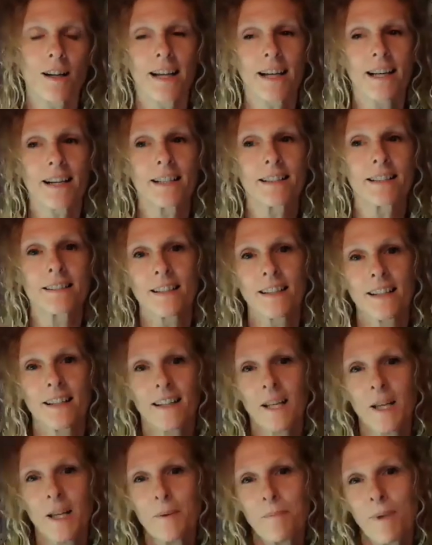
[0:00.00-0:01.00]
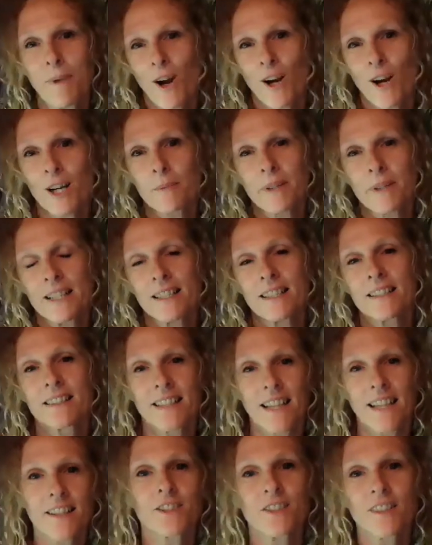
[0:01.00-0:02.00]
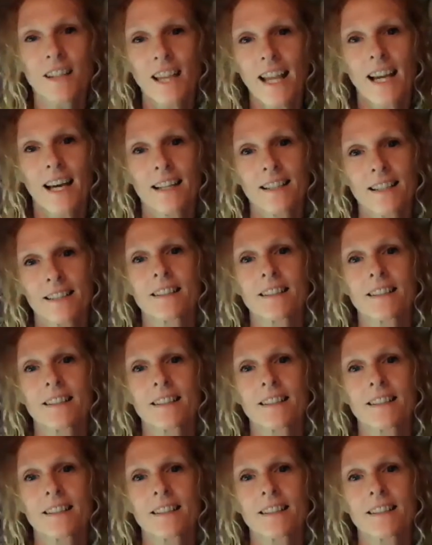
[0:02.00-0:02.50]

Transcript: And my argument is, yes, you can.